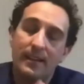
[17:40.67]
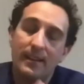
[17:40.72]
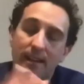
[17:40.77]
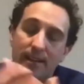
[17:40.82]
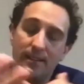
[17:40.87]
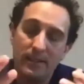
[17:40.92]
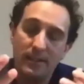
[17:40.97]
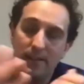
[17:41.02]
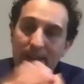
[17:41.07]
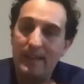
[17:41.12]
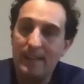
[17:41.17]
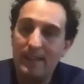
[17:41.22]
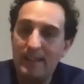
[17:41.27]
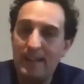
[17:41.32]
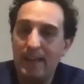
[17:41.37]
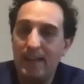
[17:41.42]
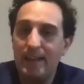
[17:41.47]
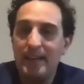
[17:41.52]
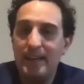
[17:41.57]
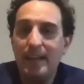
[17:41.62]
You know, so the
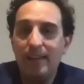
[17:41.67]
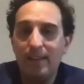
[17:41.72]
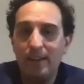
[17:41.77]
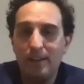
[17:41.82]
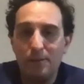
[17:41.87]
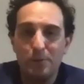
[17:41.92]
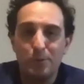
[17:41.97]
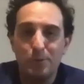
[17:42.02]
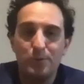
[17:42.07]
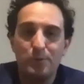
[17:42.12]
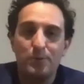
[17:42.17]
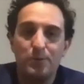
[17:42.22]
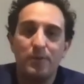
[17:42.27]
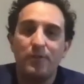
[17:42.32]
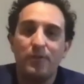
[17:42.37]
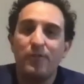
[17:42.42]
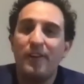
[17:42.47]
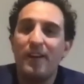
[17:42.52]
anaesthetist was